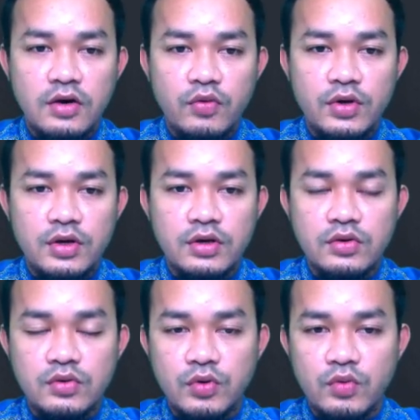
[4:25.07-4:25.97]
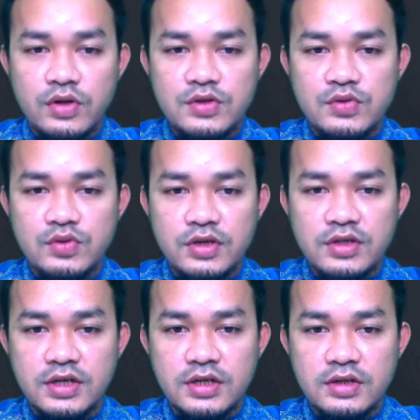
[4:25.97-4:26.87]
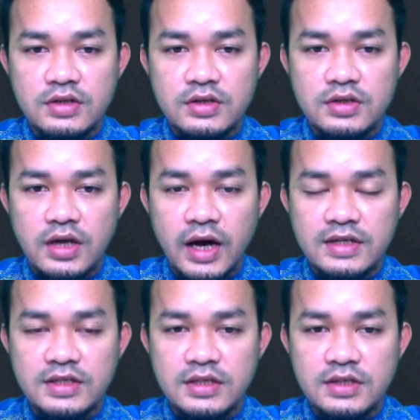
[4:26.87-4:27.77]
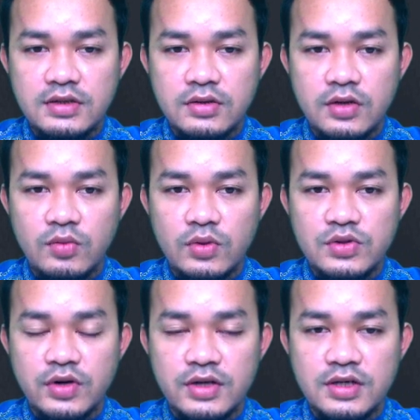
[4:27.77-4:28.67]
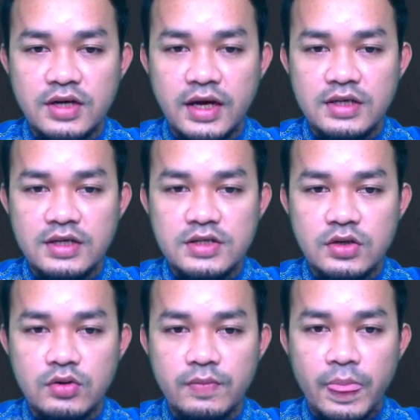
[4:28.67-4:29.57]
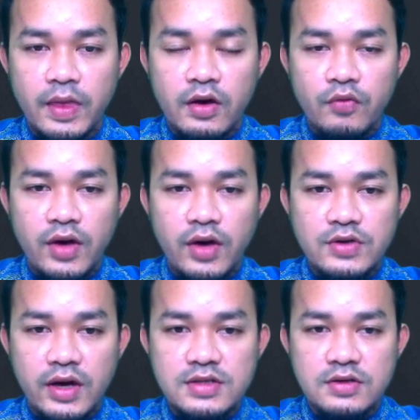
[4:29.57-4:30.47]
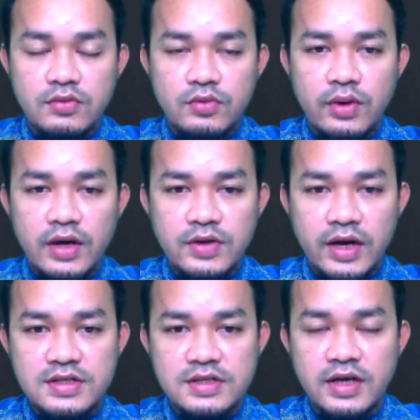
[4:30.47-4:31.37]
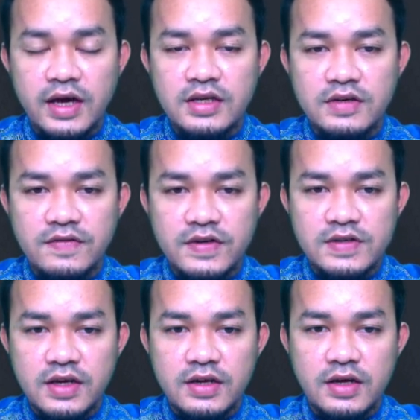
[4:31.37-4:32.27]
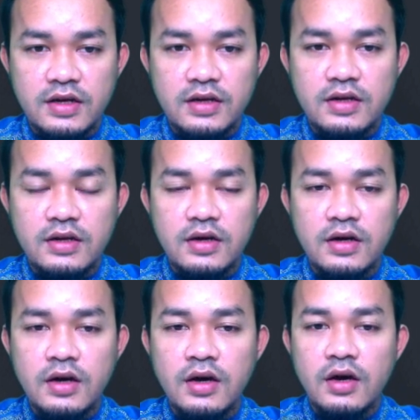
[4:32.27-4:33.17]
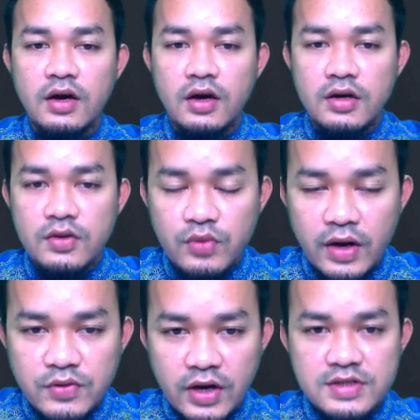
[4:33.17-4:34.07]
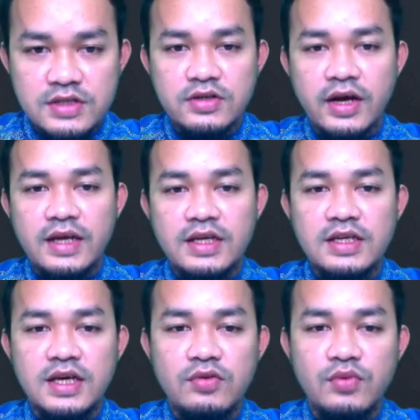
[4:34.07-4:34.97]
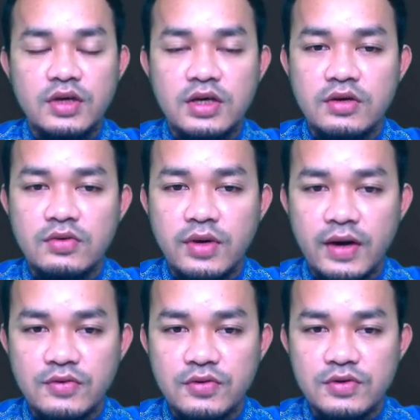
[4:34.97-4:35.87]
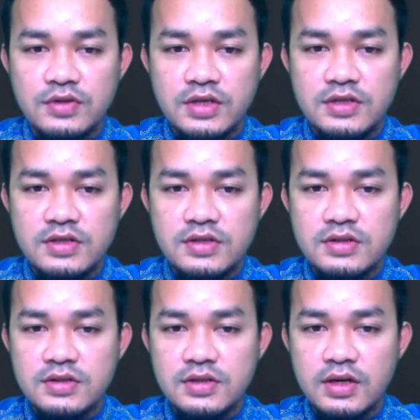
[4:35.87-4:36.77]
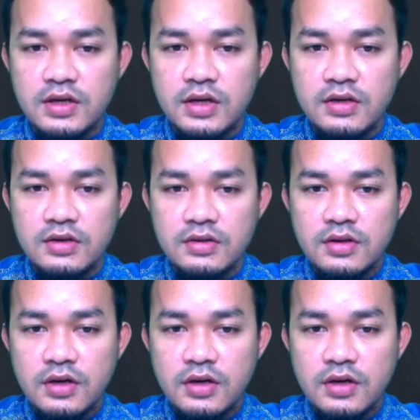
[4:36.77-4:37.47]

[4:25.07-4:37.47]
we want to return the ID. Okay, we want to return ID, so we have to access the ID first, and then we have to access the ID. Then we have to use this, and then